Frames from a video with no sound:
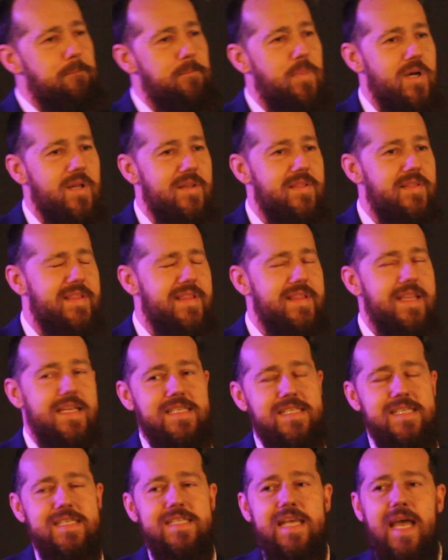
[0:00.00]
But
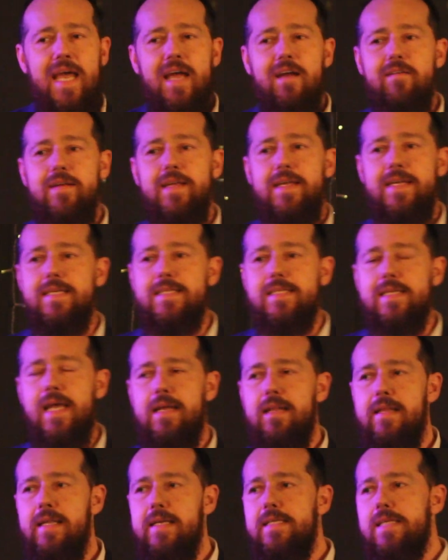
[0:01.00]
this is how it is.
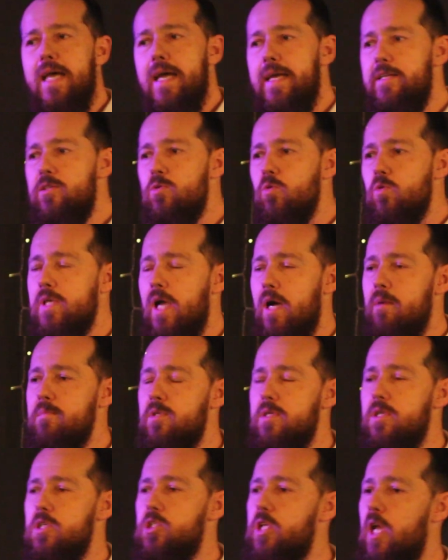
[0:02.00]
And these angels
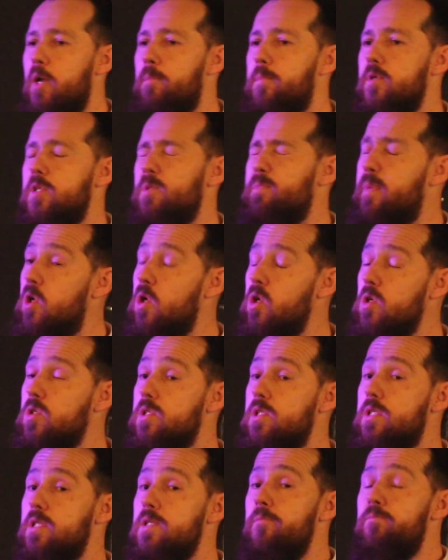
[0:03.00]
come to the shepherds
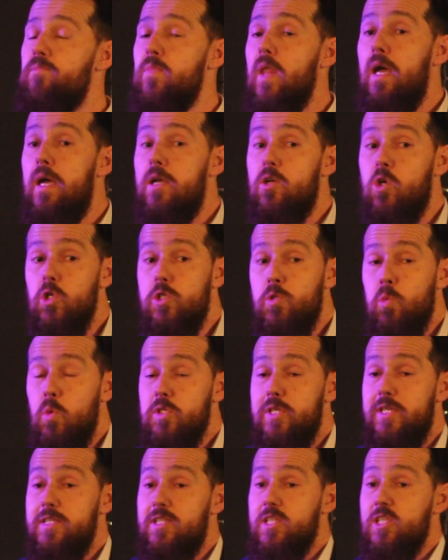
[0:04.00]
because God's
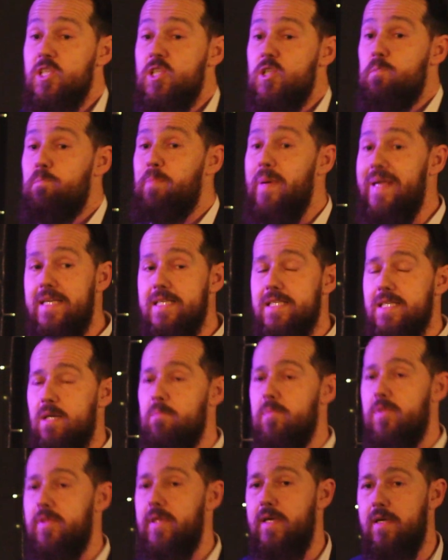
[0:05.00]
wanting to speak
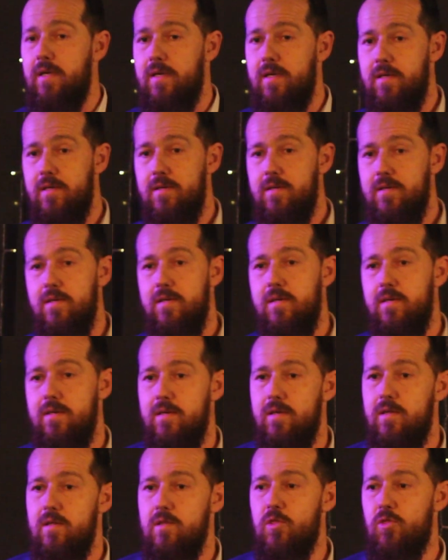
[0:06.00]
something
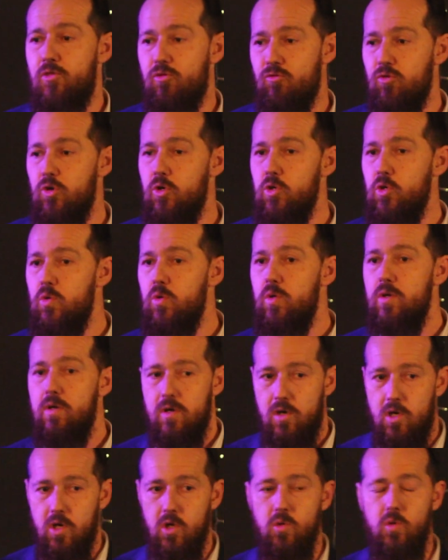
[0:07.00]

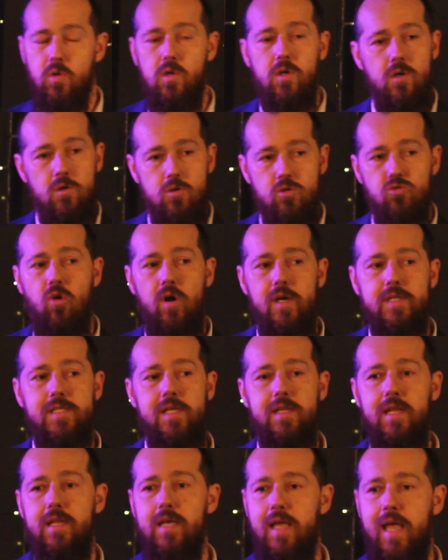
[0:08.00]
through Luke, who's
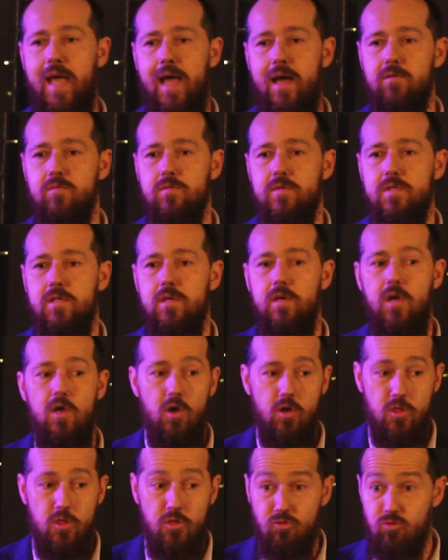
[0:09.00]
writing the account,
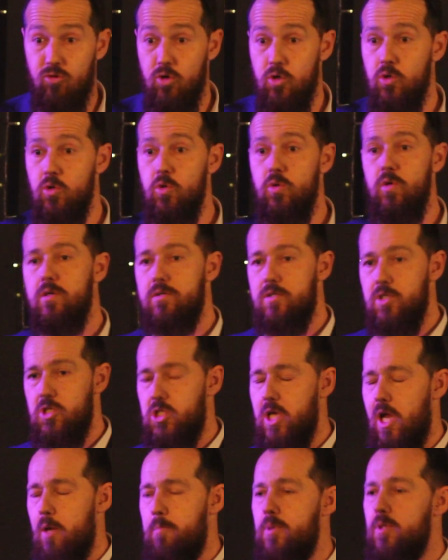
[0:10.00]
through the
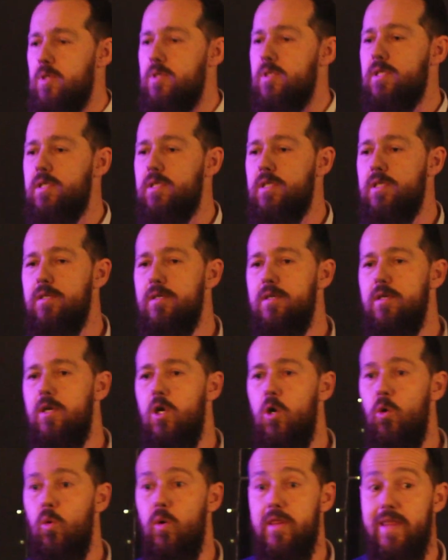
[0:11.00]
shepherds
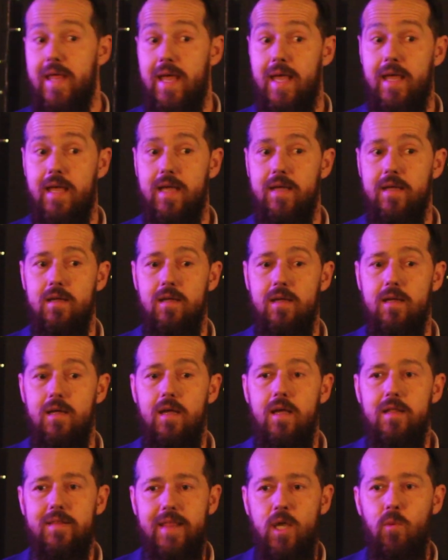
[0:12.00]
who were there.
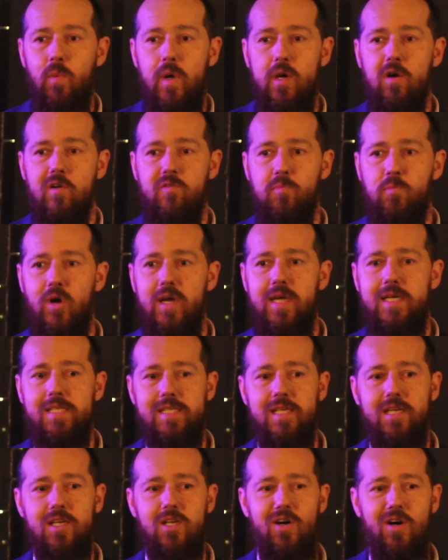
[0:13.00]
They went off
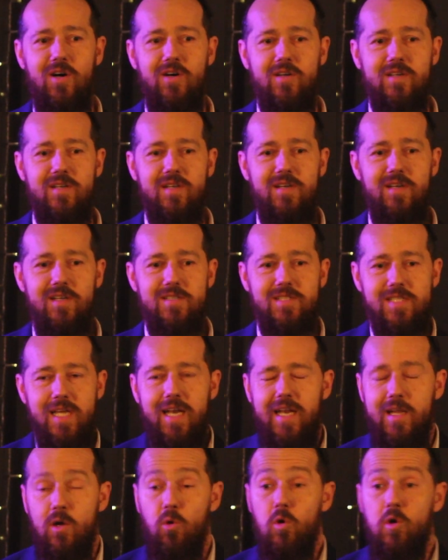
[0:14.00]
praising God,
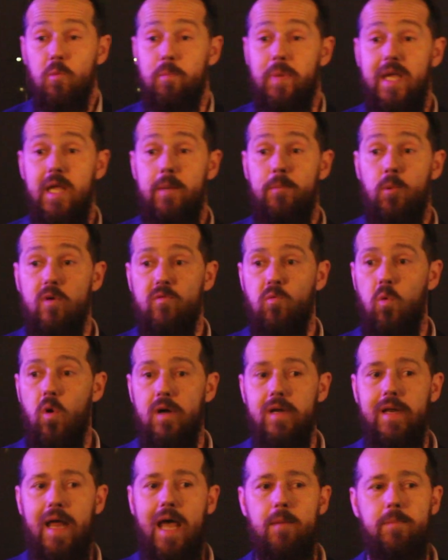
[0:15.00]
telling all the people of
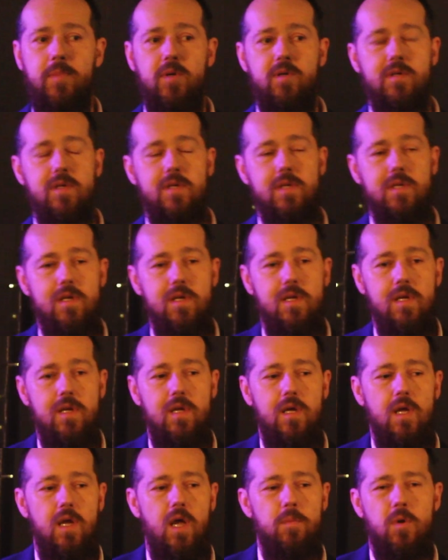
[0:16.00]
what had happened.
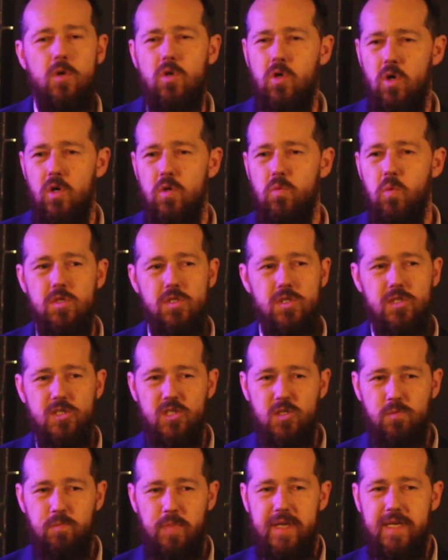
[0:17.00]
But God wants to
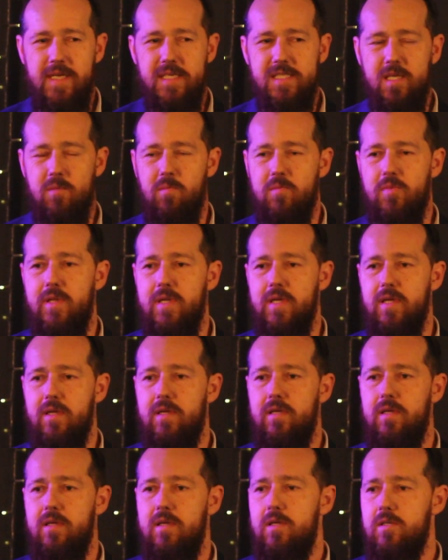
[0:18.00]
speak something
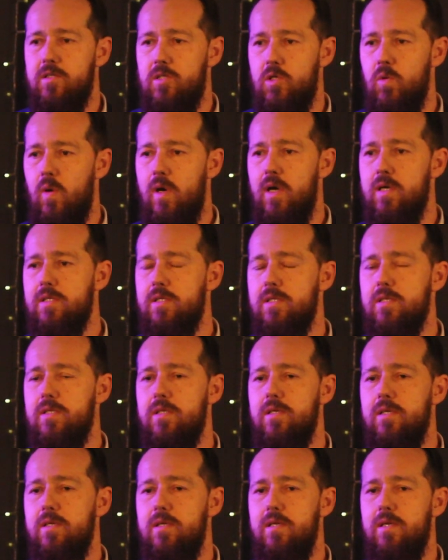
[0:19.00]
to us.
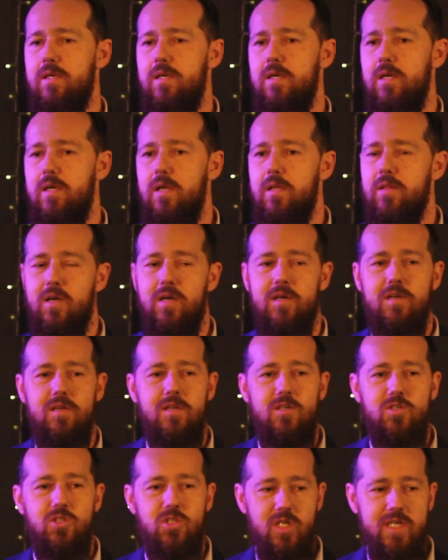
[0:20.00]

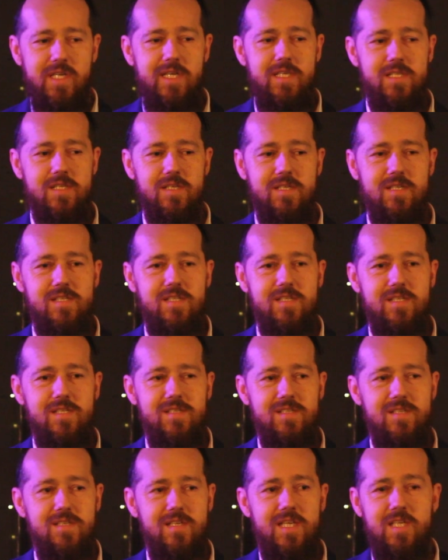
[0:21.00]
That Jesus
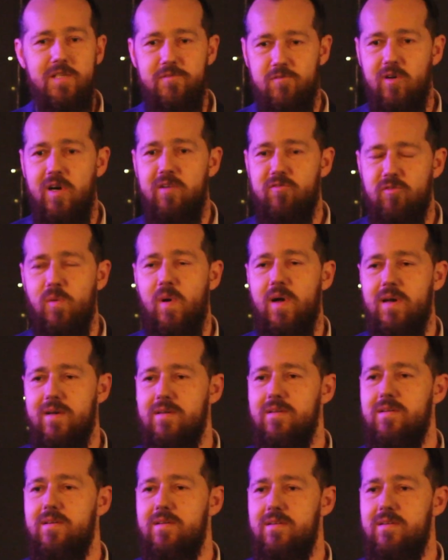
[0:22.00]
is for everyone.